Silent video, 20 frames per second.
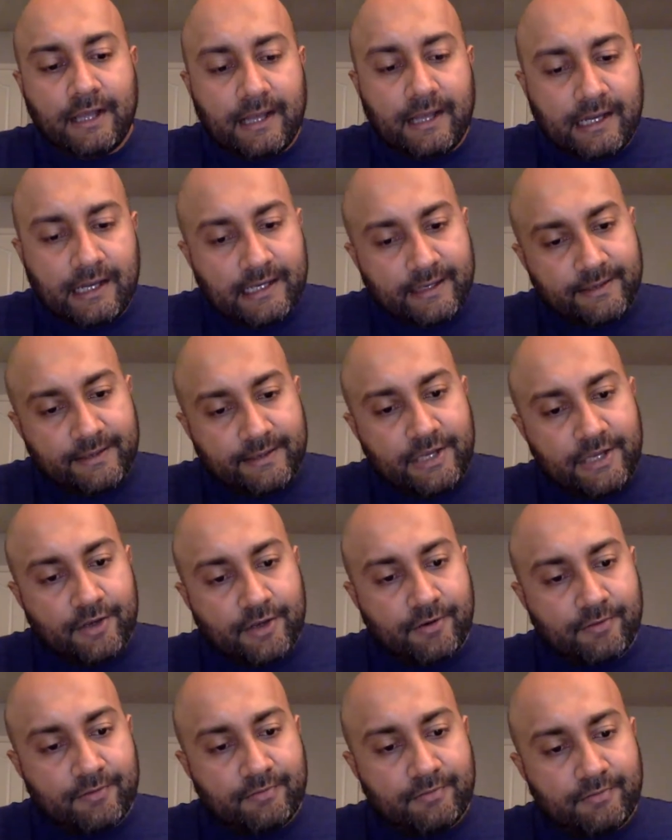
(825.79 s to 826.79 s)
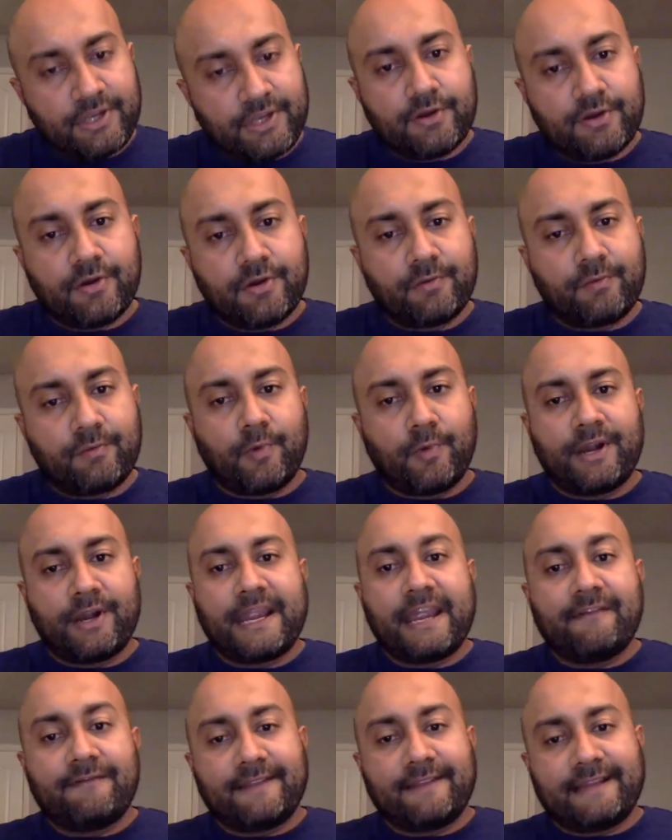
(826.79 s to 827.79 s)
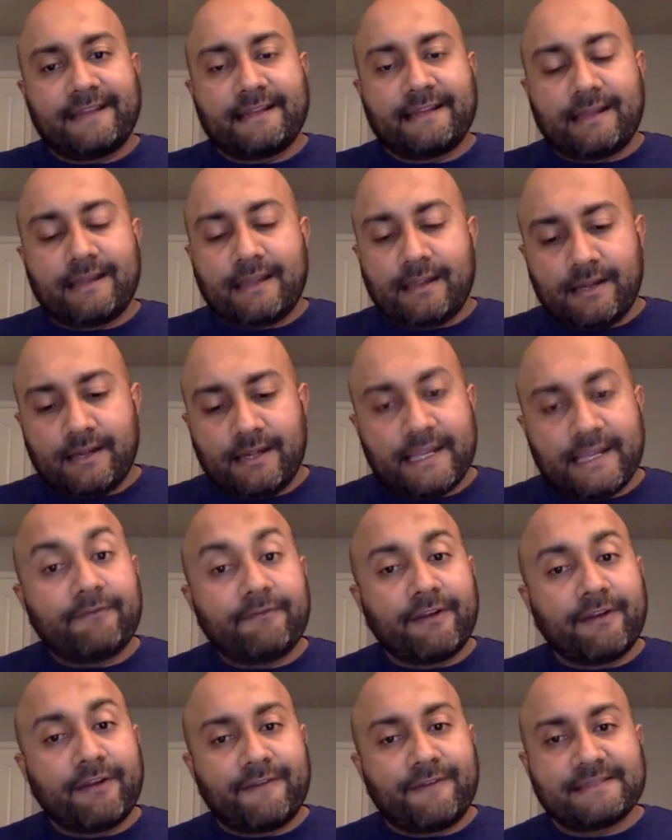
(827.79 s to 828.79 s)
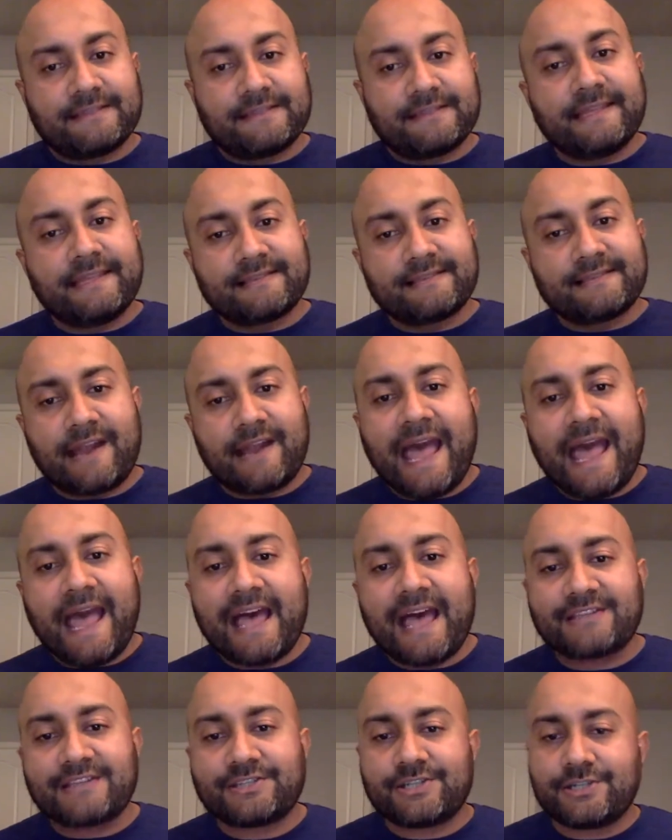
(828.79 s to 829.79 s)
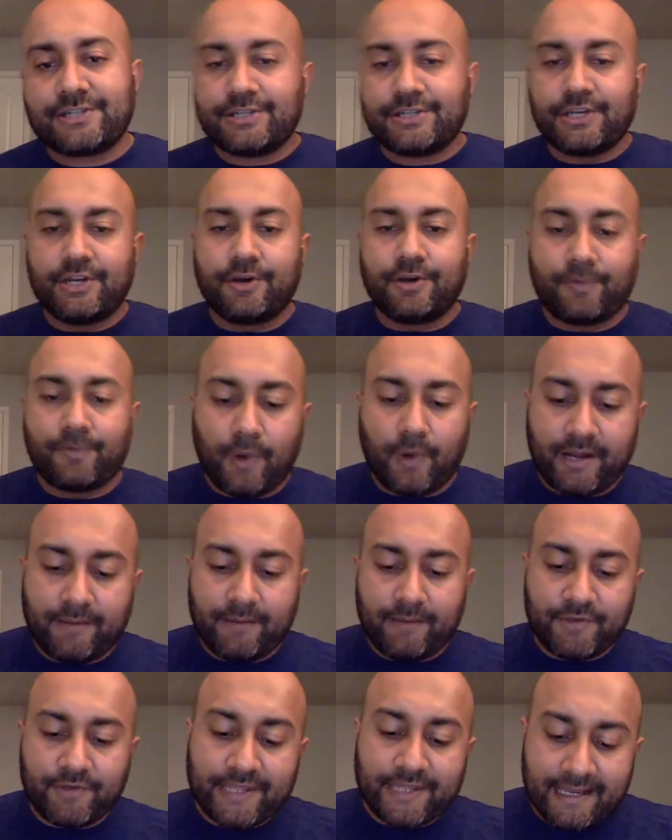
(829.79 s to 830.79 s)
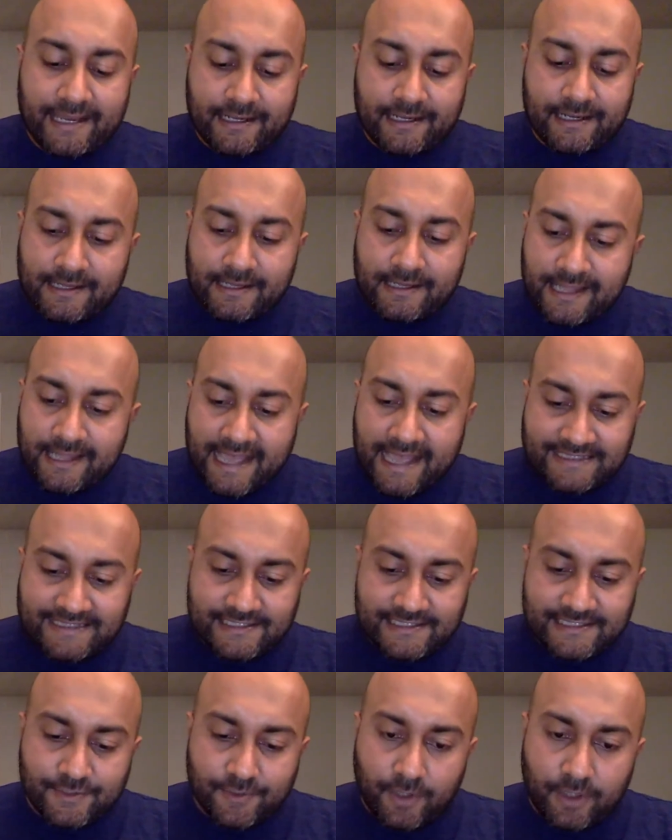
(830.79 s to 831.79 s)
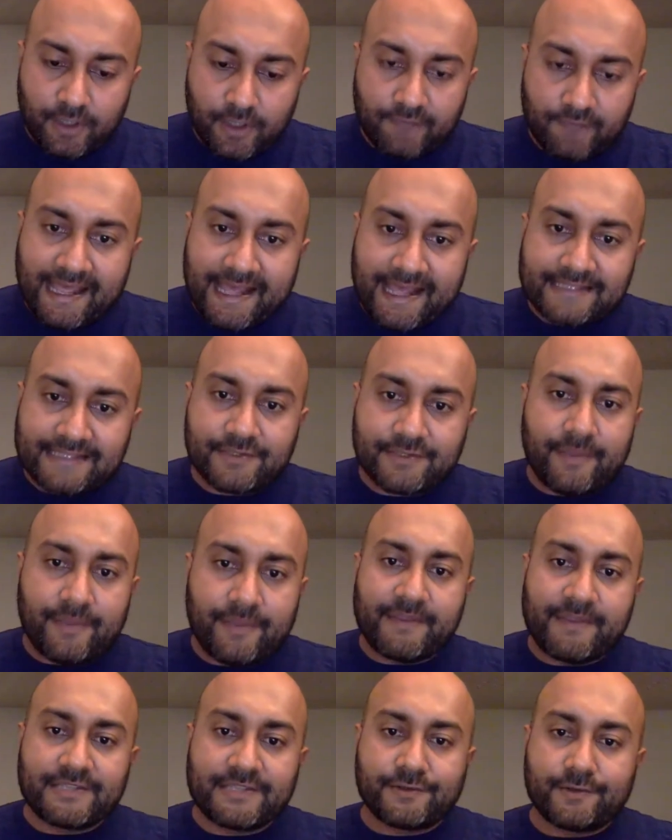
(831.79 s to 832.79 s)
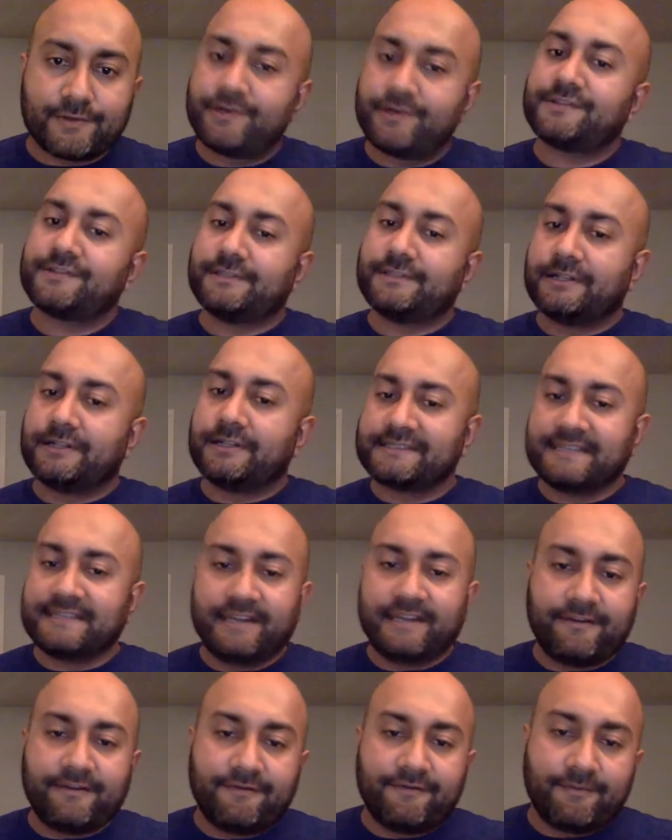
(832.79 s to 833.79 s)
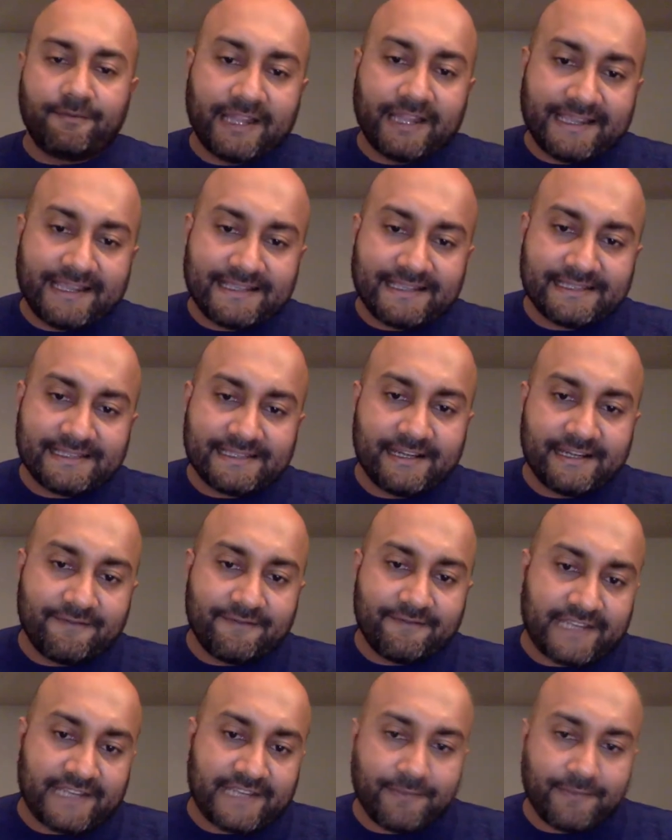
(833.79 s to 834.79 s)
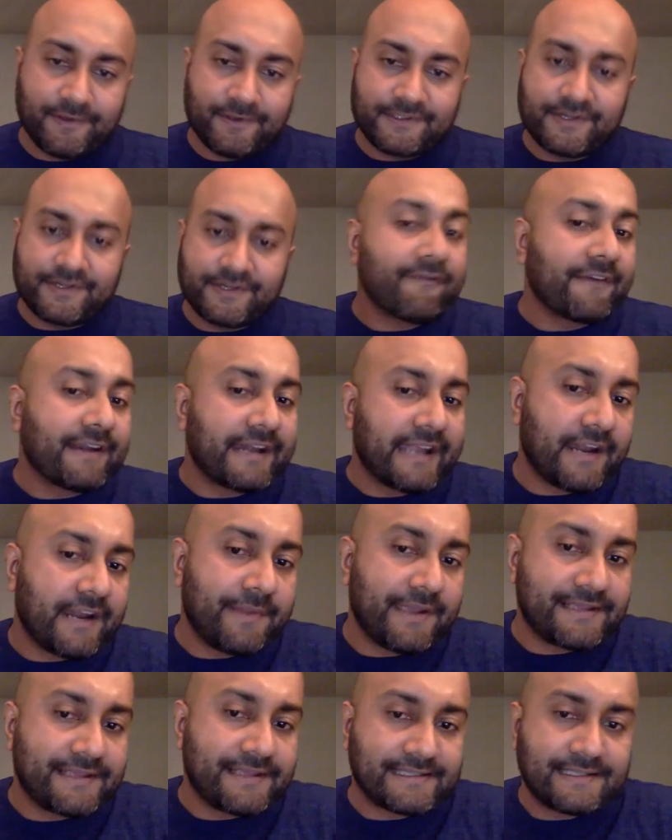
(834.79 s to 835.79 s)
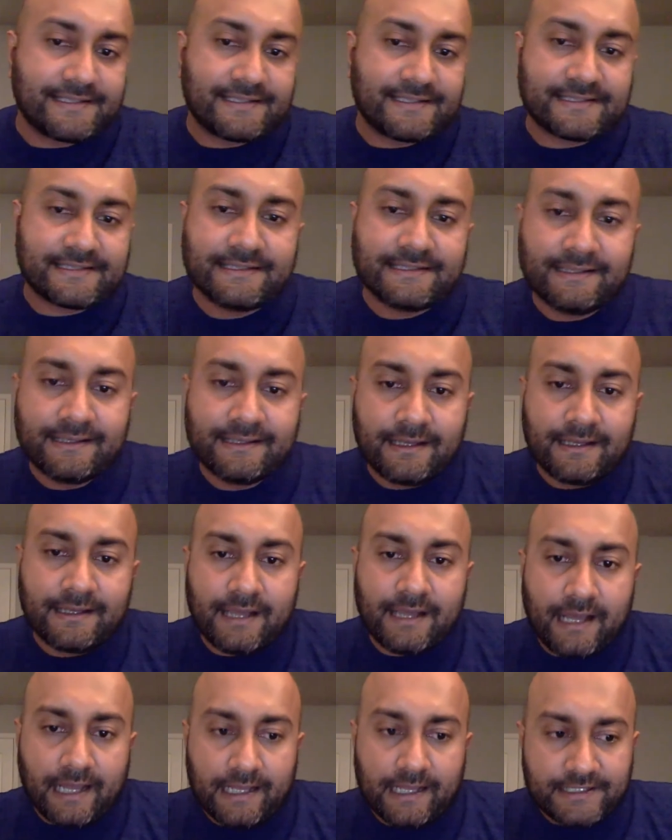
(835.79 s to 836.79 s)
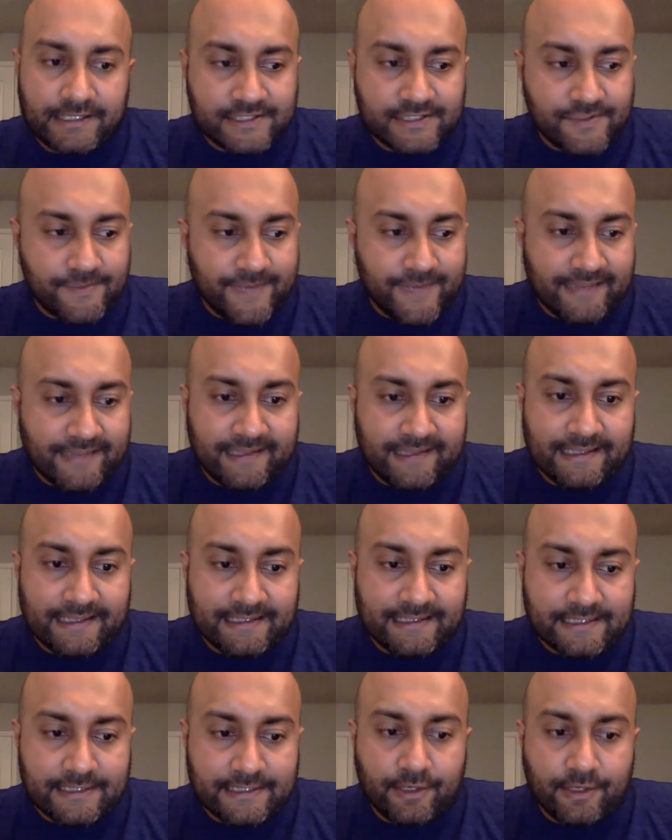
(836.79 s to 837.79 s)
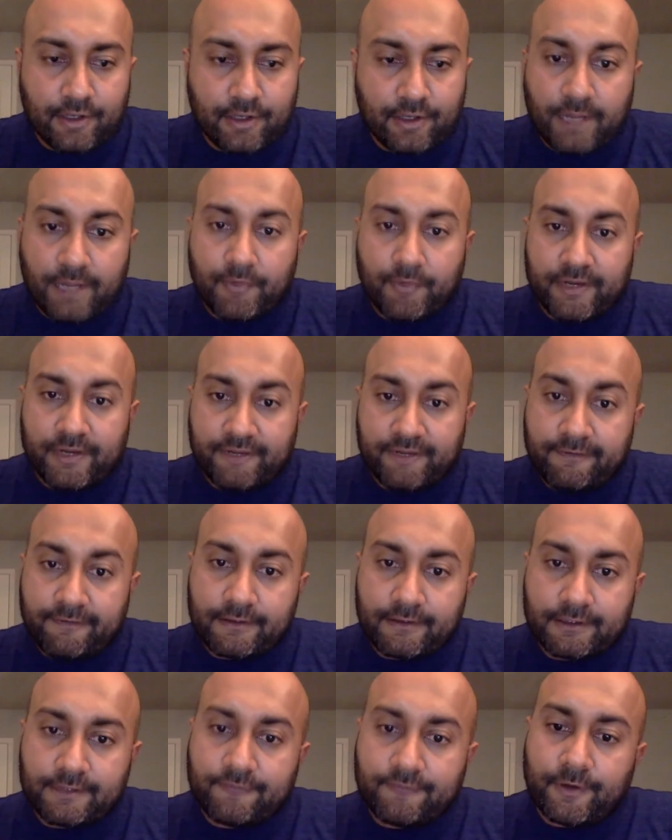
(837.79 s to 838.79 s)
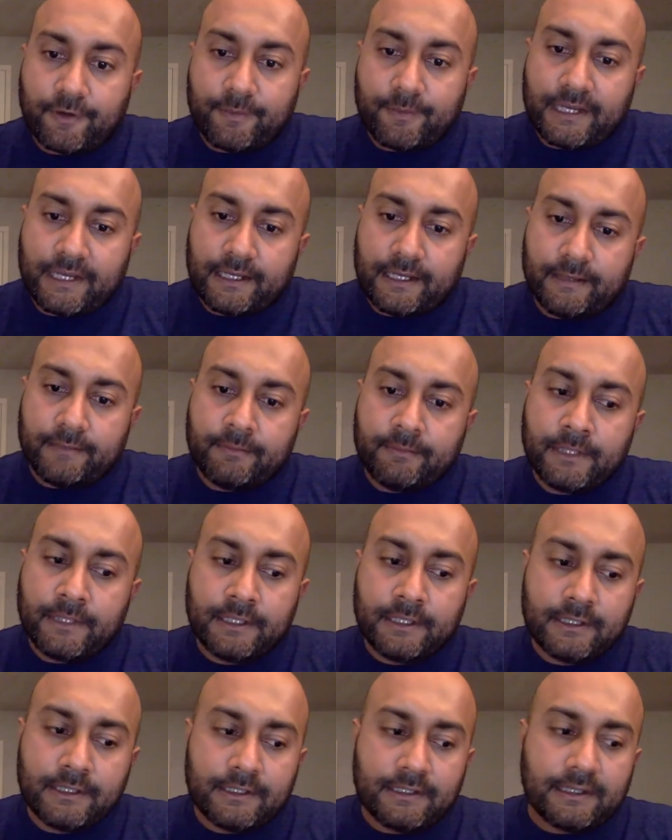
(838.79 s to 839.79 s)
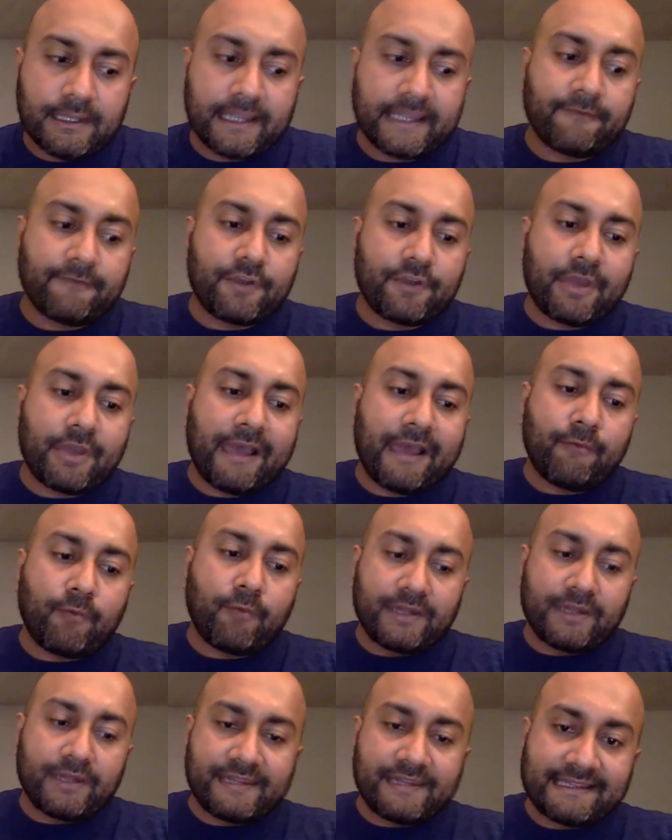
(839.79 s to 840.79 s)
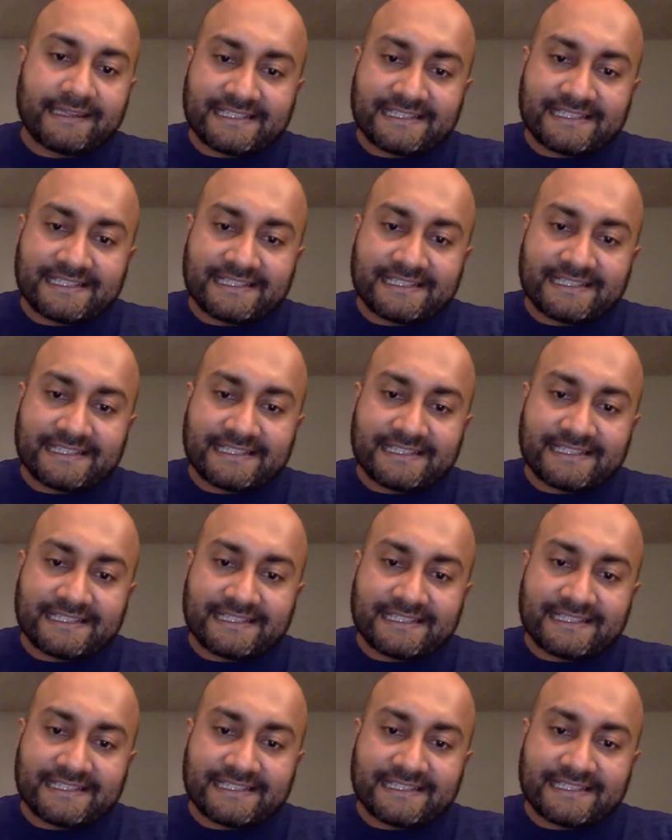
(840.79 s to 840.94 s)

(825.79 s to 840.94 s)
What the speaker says: You don't want everything, even if things are hashed, you don't want him to get access to all of that. So maybe store your salts in a different place, in different tables or different databases, just to make things a lot more difficult. From like if you have one thing that's